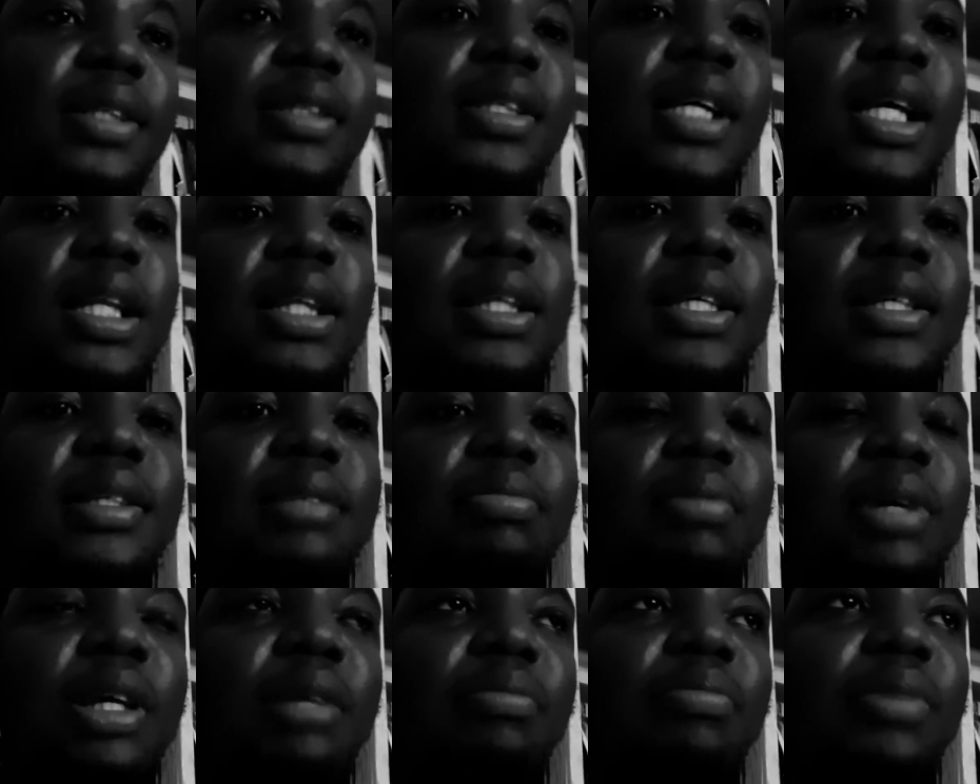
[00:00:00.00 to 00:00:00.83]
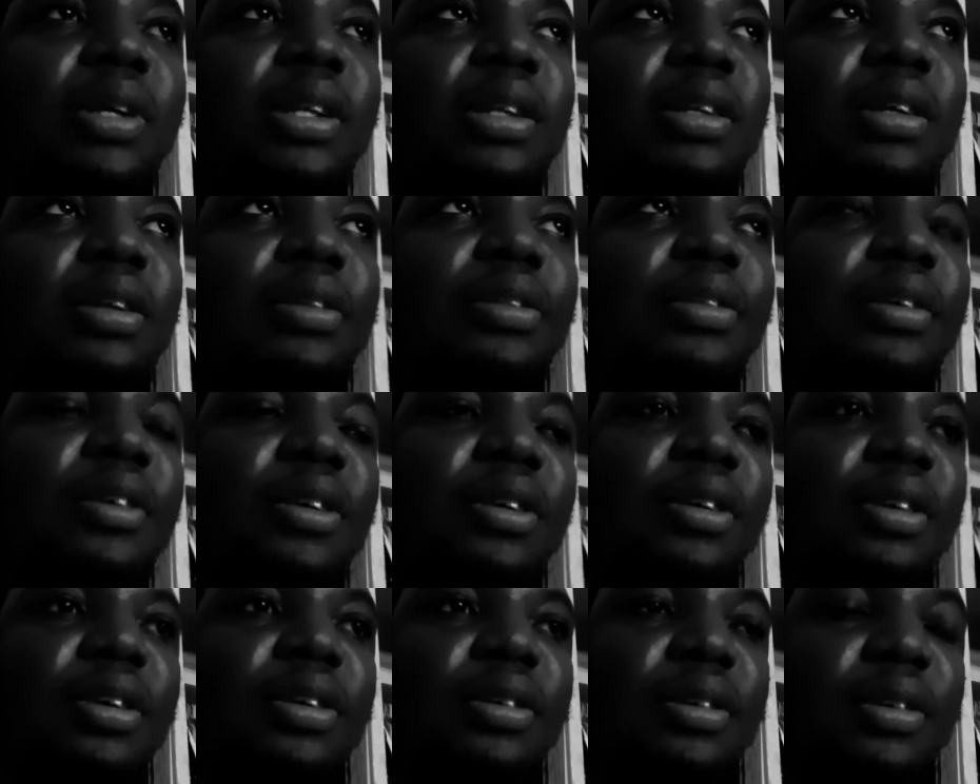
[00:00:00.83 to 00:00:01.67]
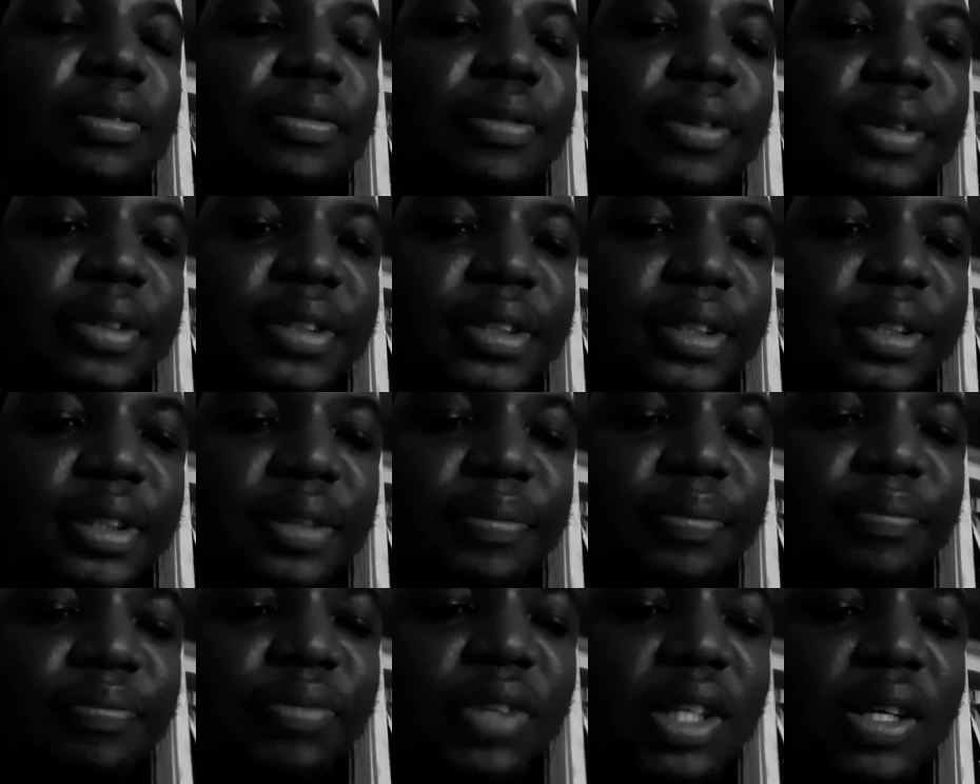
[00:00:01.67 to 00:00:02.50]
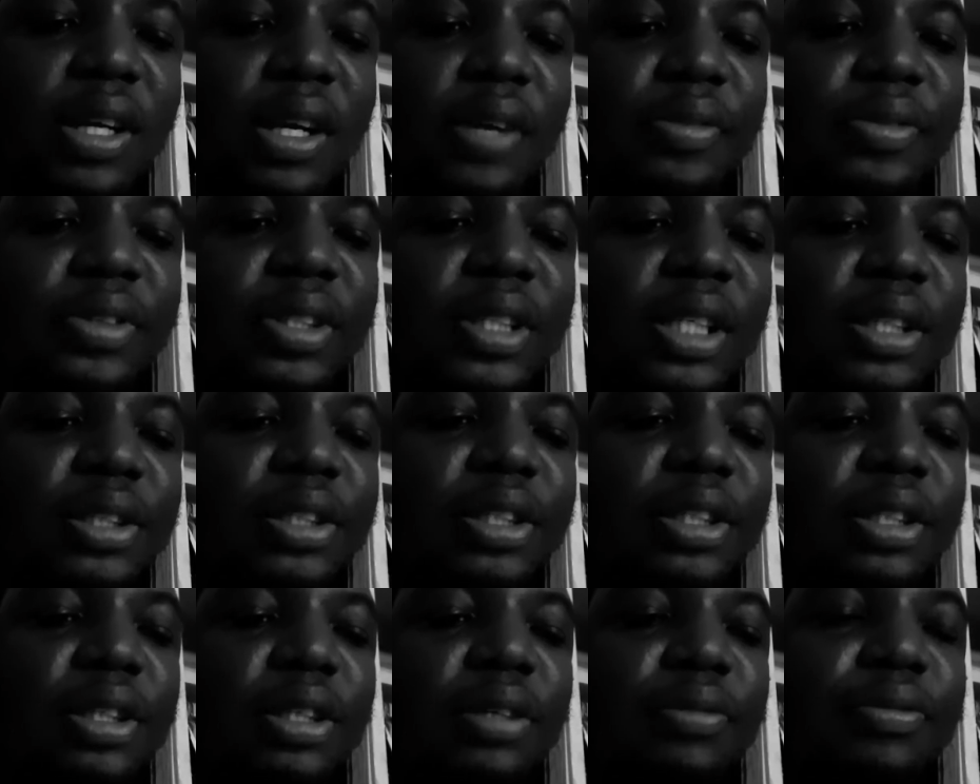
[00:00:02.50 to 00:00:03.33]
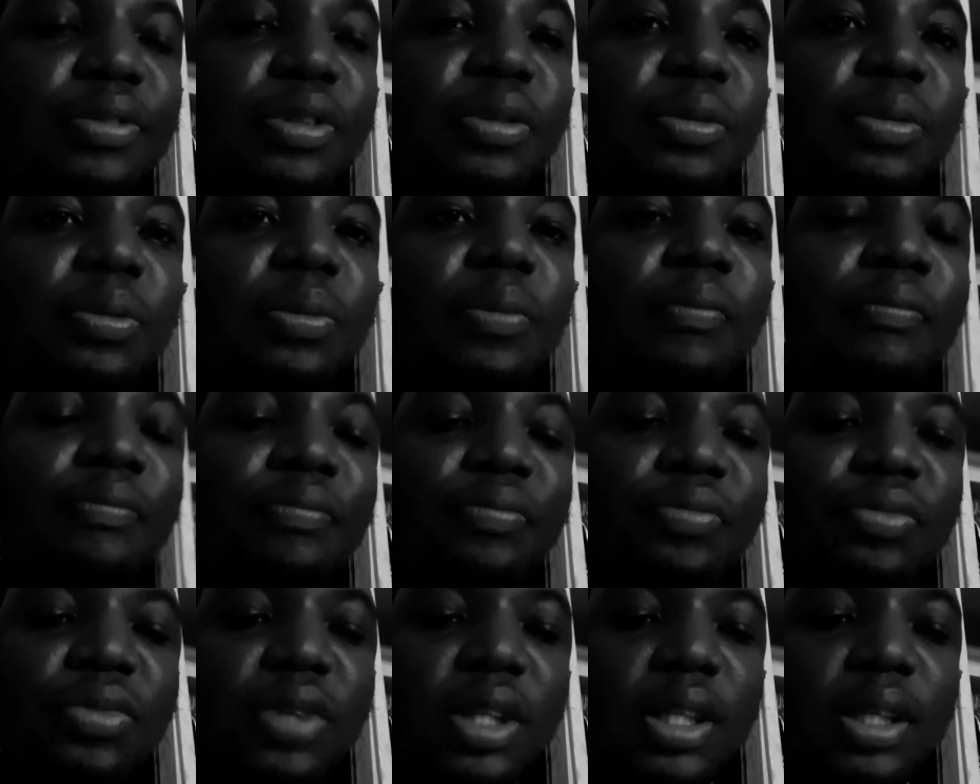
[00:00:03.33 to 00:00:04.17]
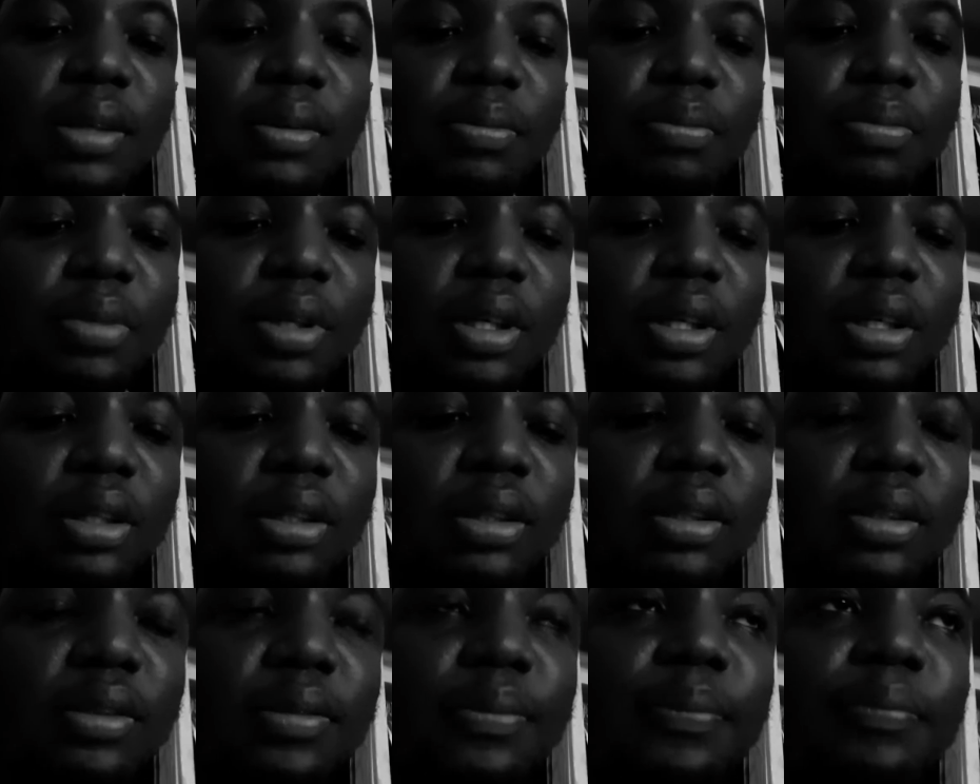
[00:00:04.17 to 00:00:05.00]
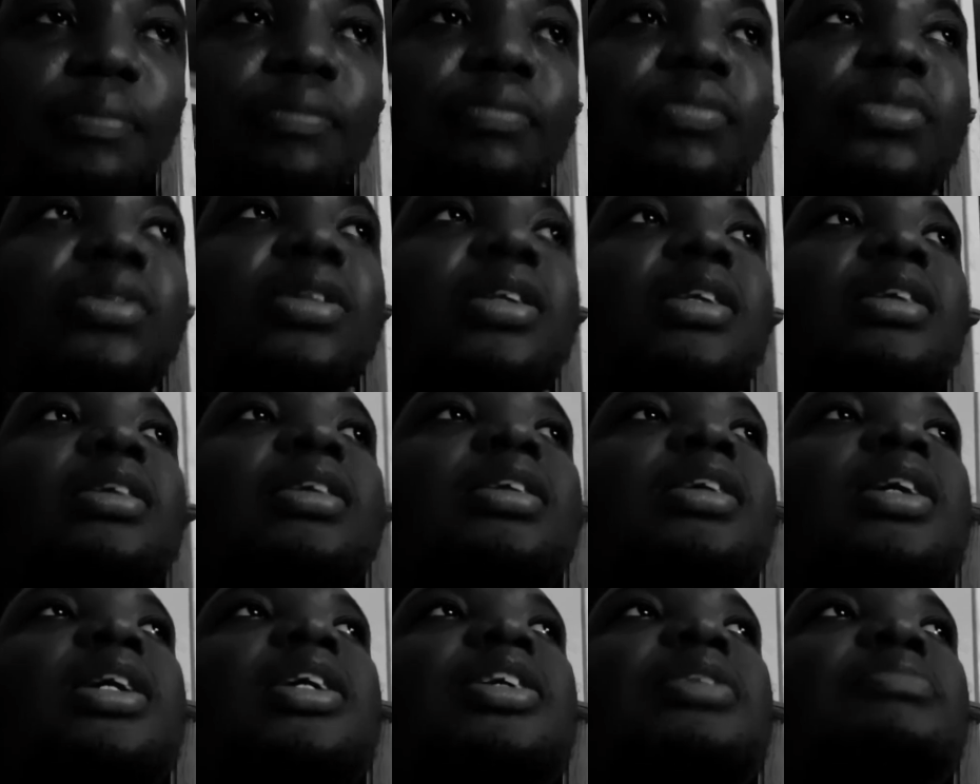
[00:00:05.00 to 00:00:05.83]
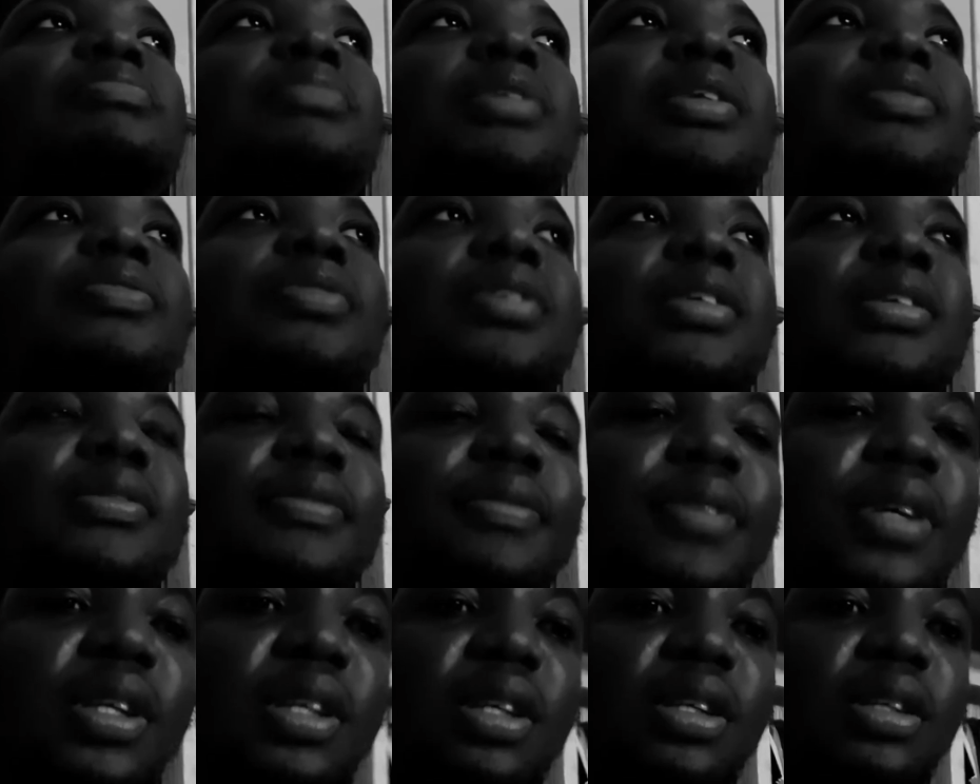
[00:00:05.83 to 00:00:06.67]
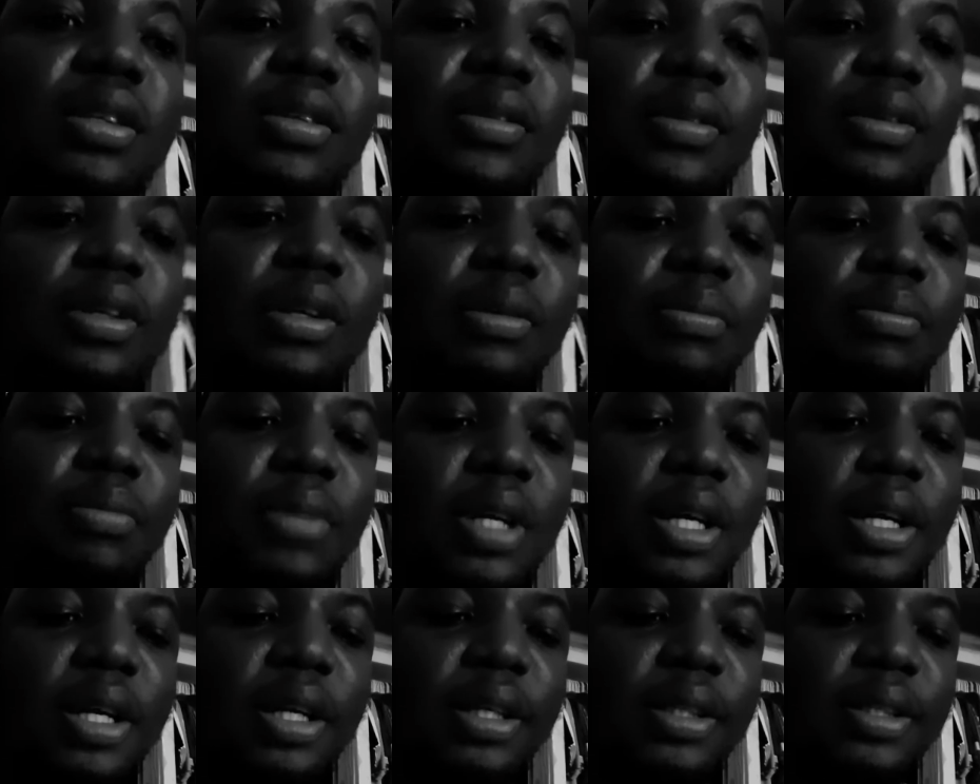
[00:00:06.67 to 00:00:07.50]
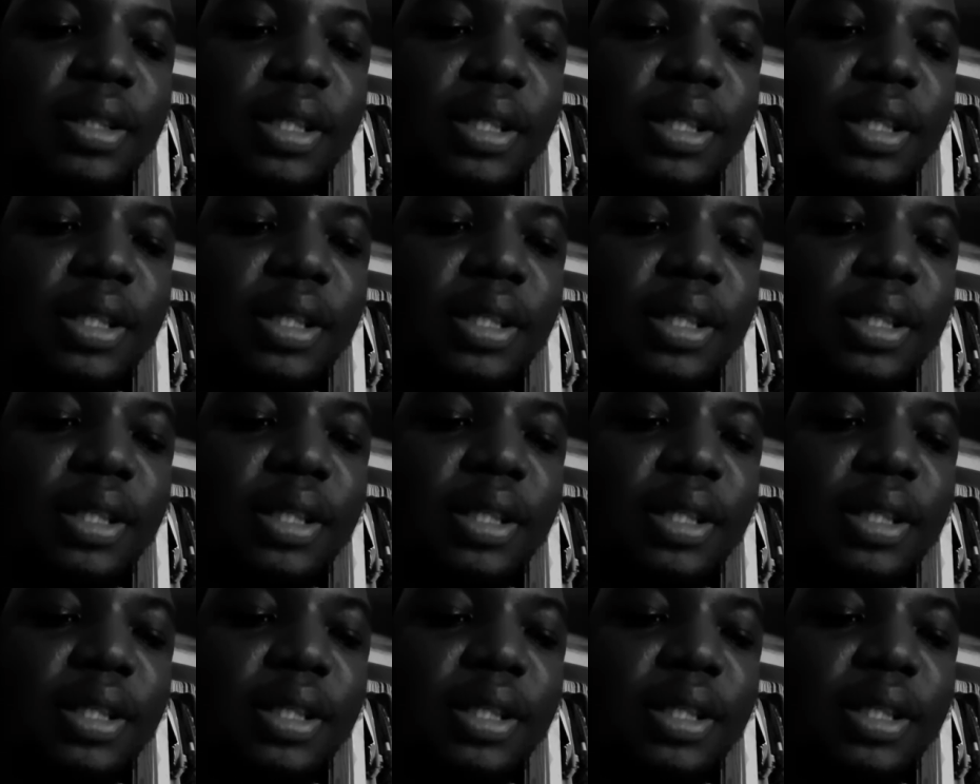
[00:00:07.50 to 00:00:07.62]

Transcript: that this might have been the third universe, a session of two. But KGM Bean was defeated, and instead